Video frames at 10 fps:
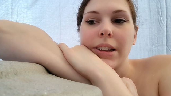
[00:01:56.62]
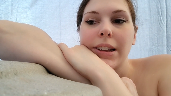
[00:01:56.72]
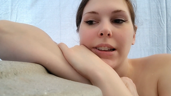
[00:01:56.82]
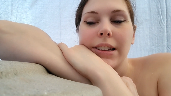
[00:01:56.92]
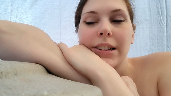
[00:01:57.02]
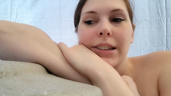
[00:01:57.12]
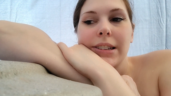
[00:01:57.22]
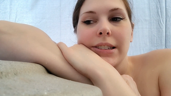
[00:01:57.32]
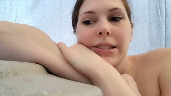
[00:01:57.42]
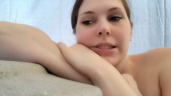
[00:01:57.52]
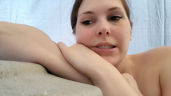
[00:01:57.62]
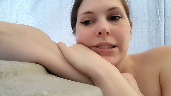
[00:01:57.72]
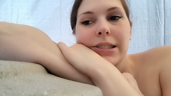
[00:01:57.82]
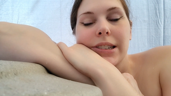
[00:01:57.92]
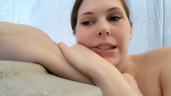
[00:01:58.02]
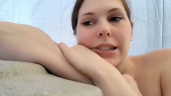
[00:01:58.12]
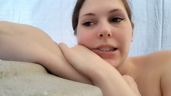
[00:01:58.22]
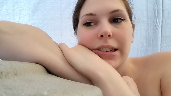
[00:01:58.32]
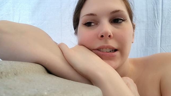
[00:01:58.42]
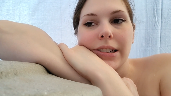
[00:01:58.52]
Nobody speaks.